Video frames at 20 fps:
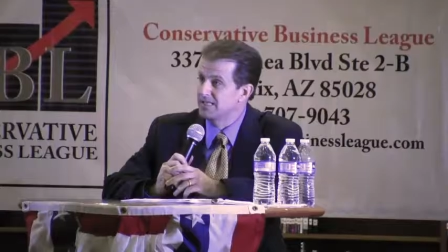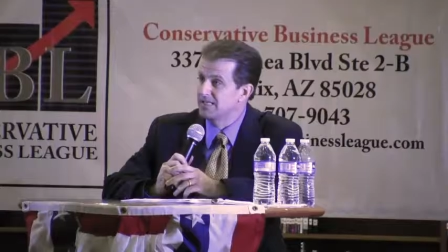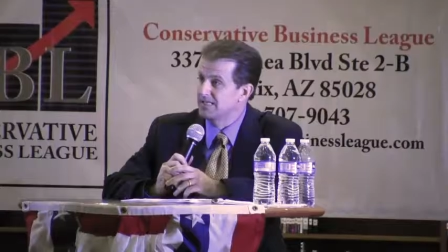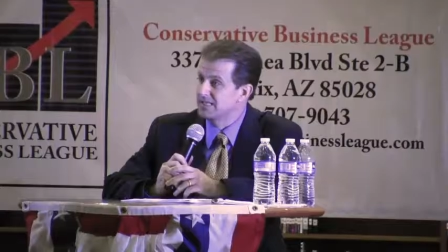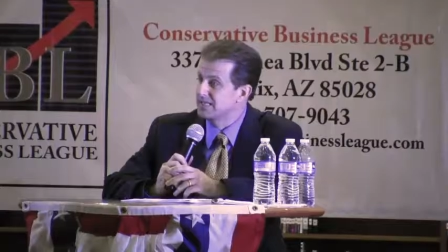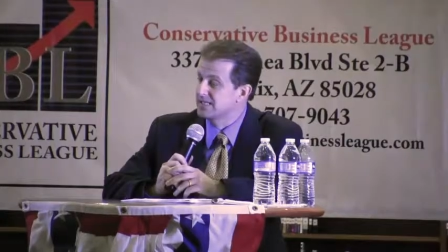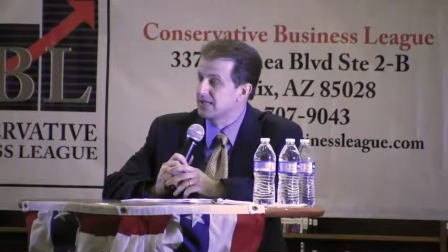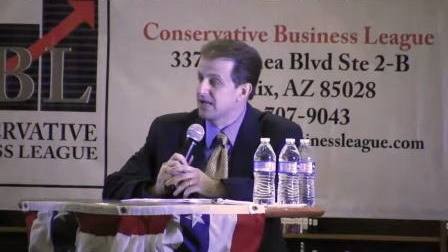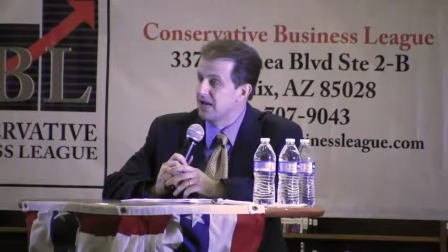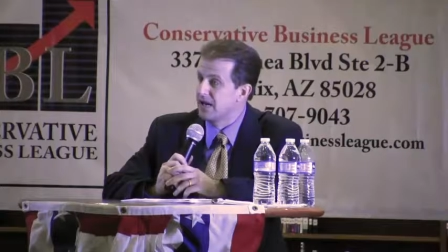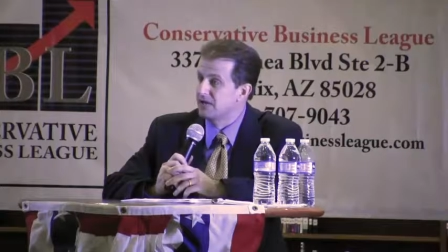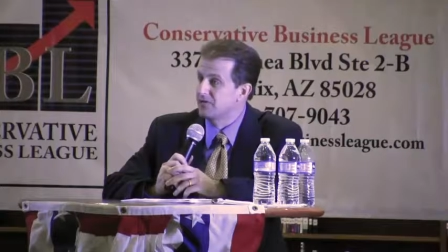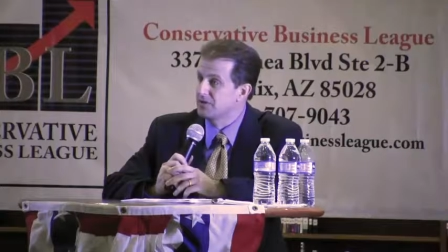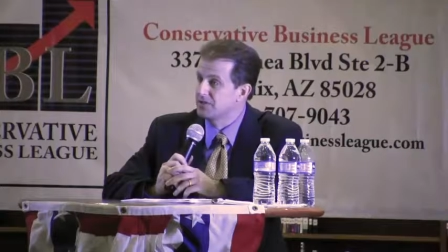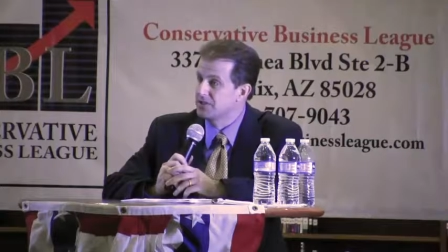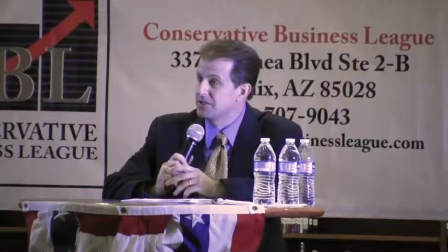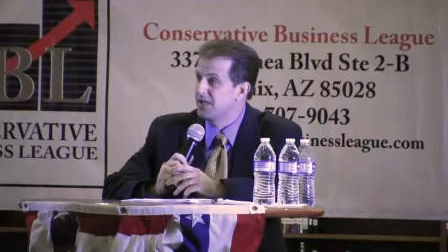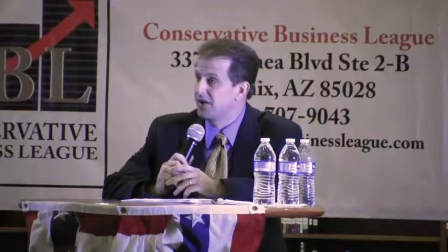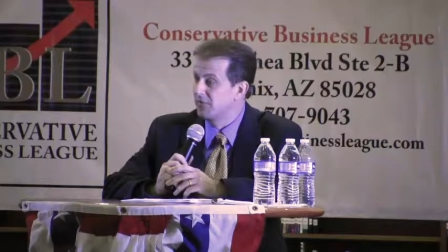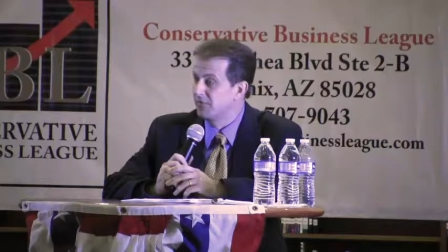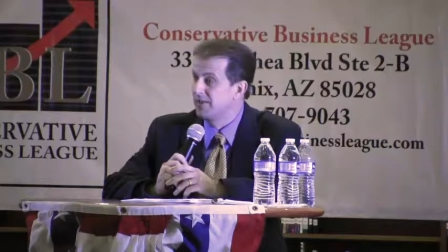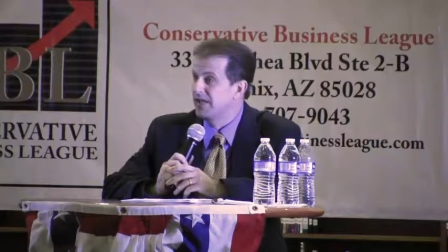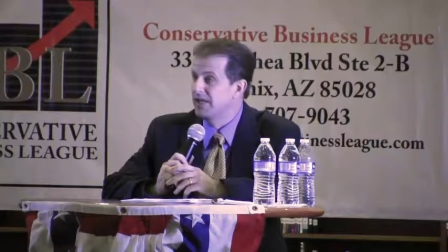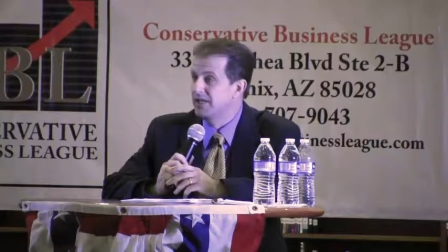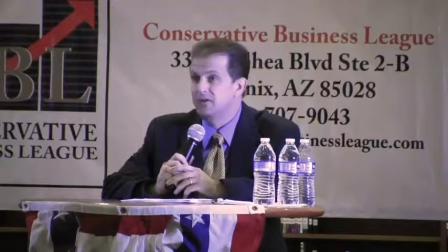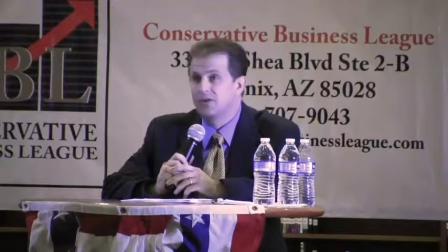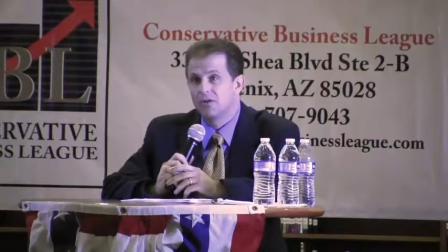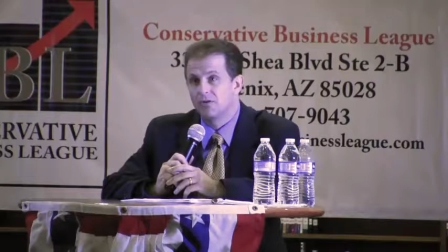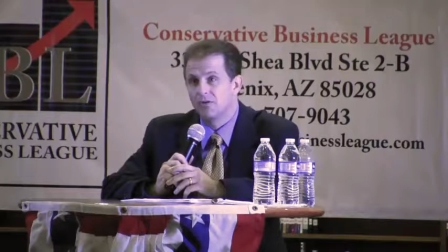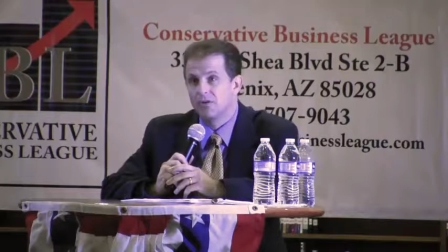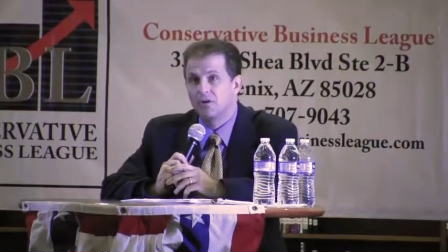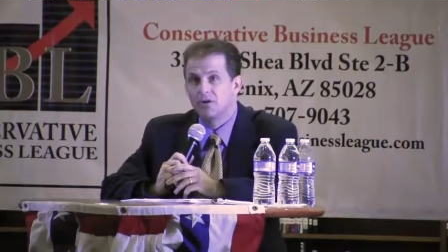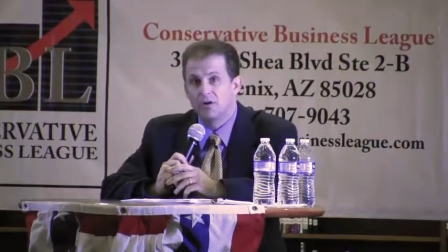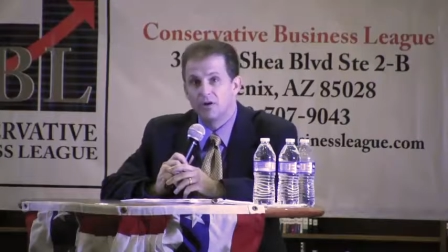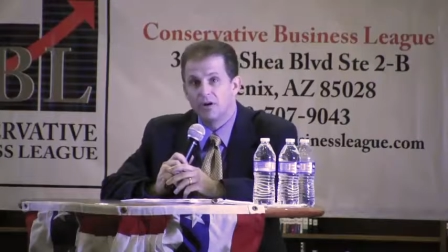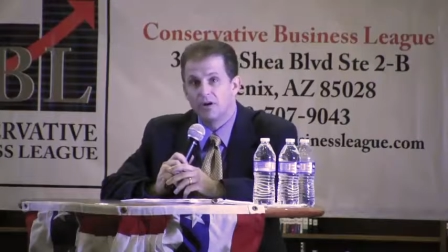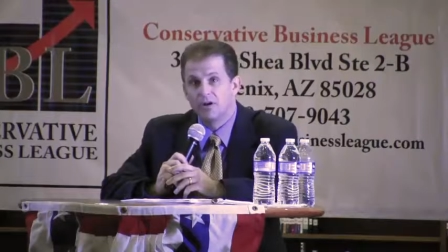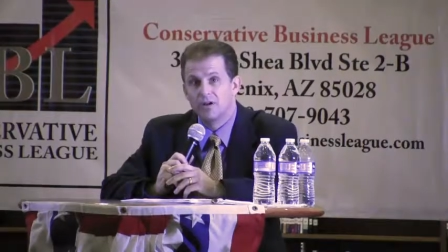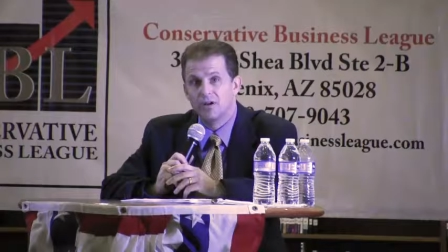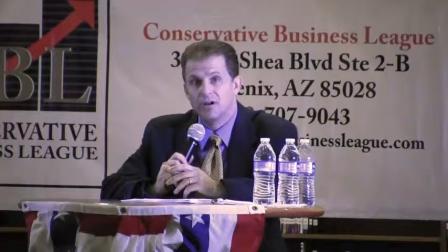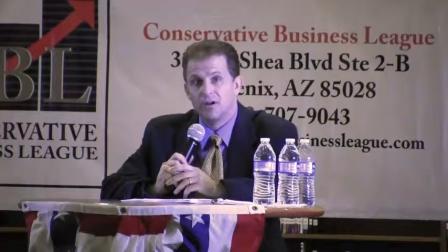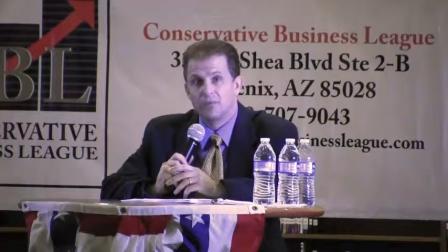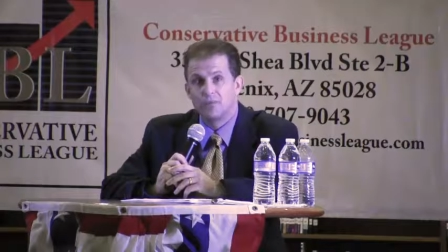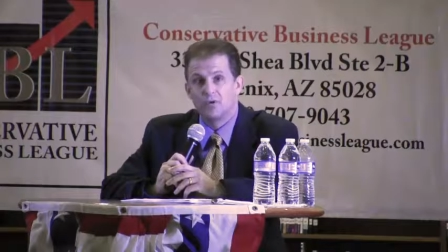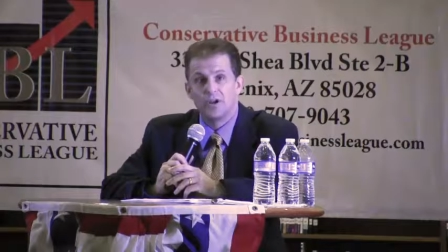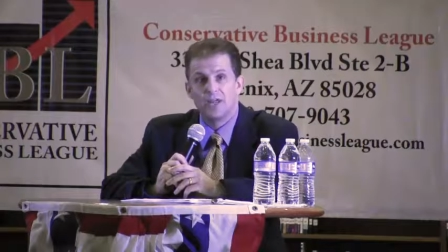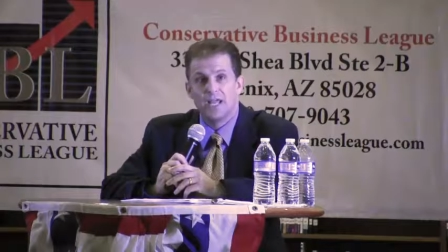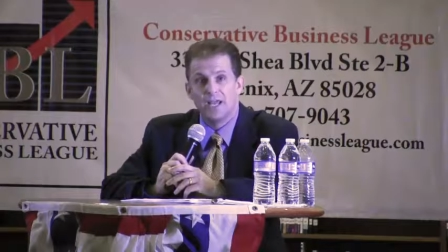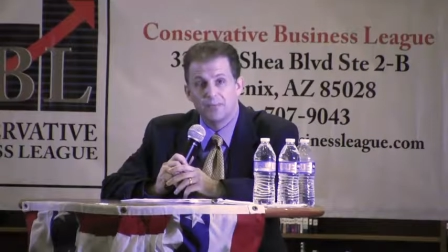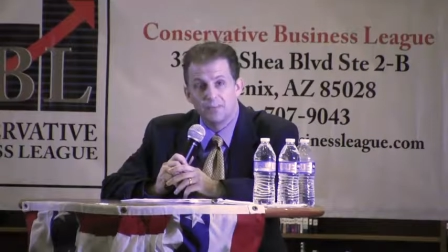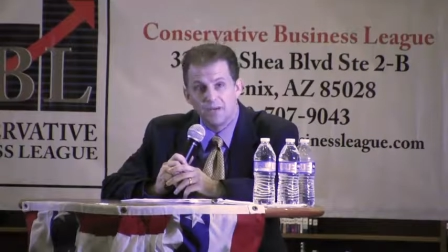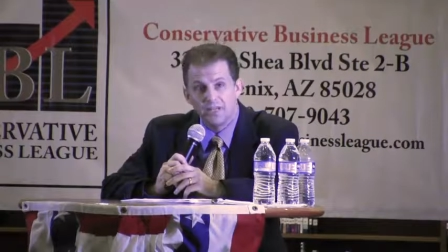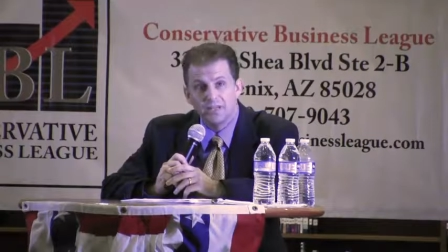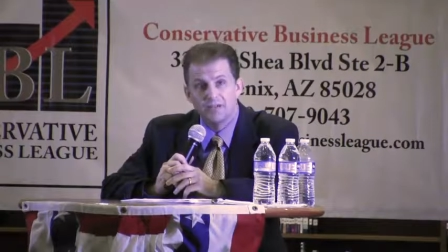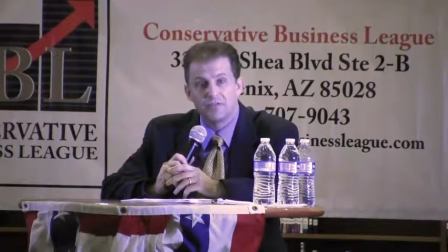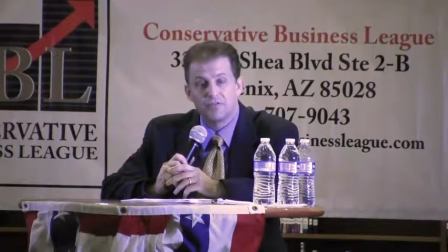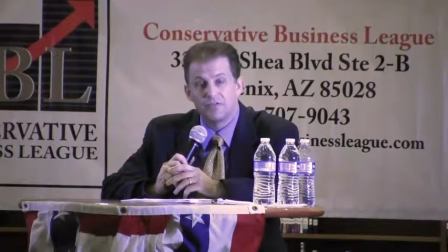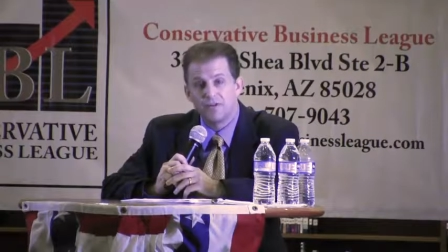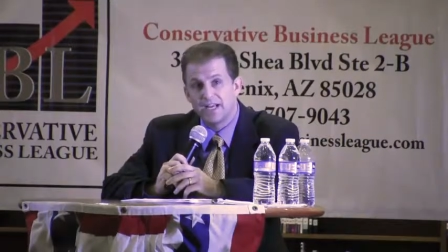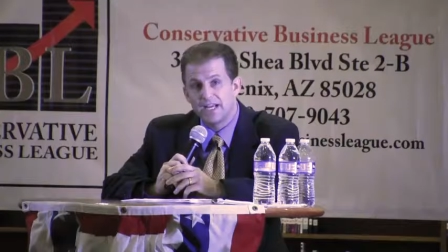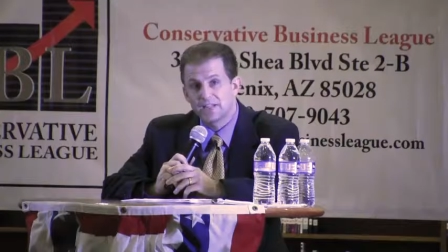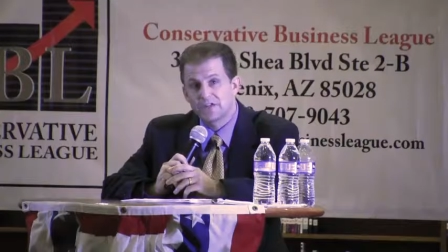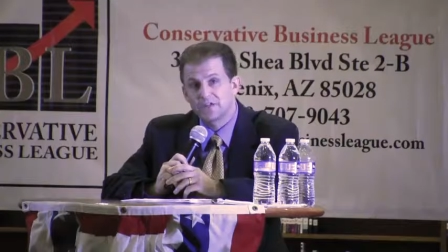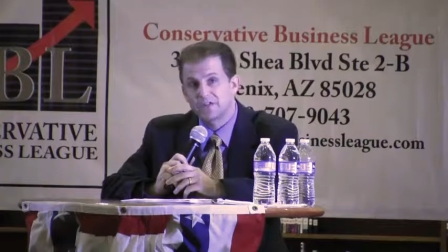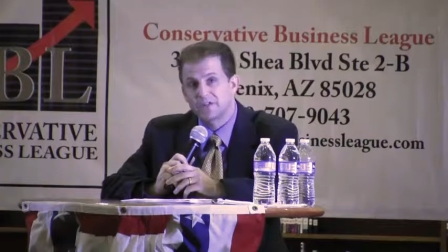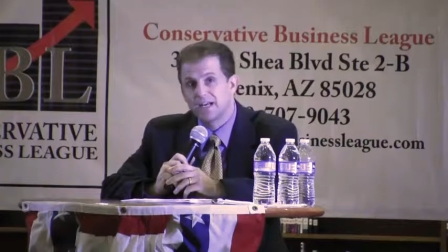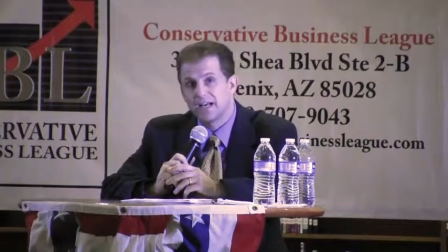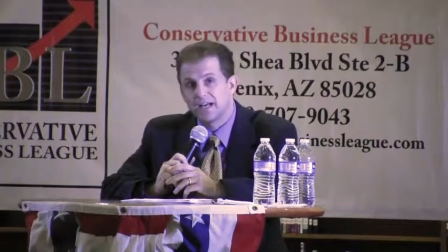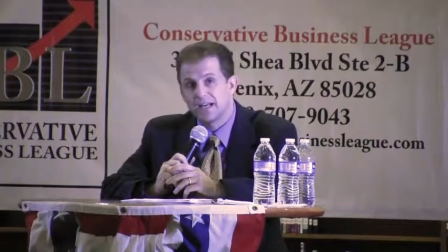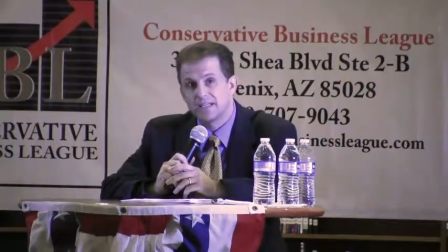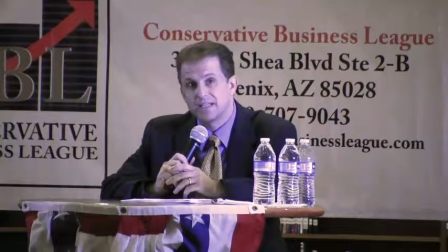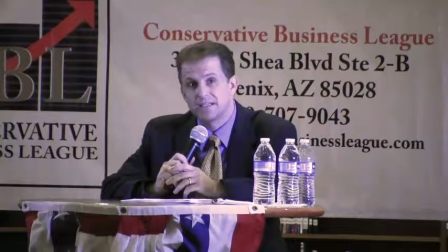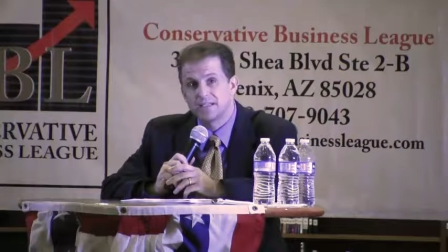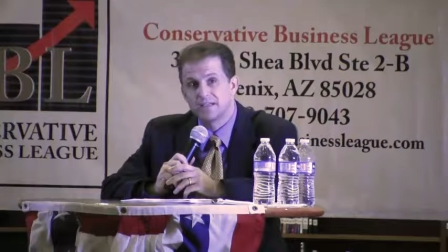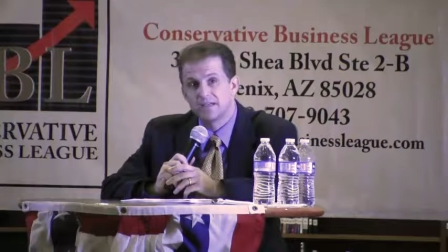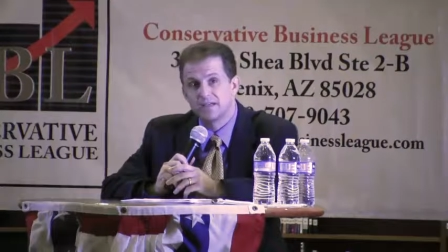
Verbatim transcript: It says Congress shall make no law prohibiting the free exercise